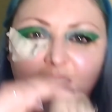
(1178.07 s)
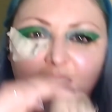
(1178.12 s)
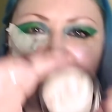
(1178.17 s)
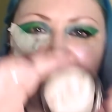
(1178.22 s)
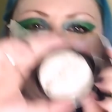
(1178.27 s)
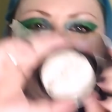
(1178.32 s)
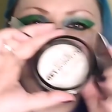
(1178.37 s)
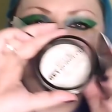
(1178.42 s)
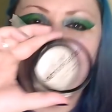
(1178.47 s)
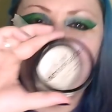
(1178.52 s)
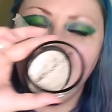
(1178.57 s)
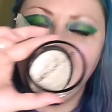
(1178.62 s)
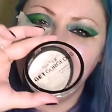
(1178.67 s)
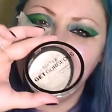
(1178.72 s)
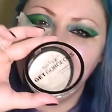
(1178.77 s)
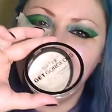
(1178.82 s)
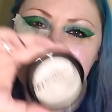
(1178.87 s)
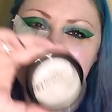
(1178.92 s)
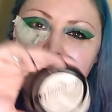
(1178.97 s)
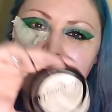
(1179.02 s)
our
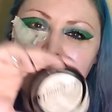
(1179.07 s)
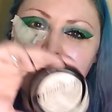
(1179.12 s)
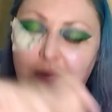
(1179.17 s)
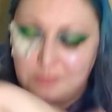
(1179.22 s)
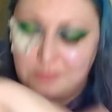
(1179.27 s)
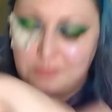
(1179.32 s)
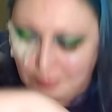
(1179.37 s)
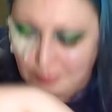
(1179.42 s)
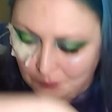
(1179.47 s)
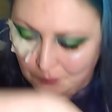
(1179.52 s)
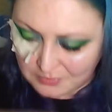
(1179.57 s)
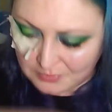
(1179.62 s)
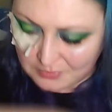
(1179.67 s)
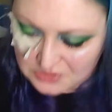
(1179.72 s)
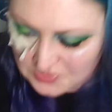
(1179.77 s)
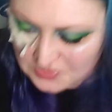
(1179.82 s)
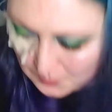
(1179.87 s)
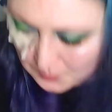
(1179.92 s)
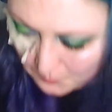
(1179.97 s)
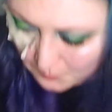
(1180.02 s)
highlighter powder, which
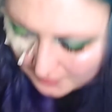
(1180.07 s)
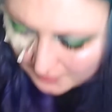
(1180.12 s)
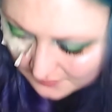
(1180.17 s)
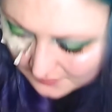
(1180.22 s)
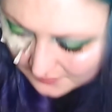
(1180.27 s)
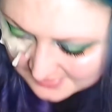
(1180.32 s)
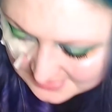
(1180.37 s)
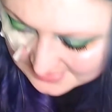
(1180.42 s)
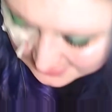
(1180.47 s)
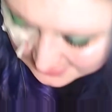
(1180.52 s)
is what we're going to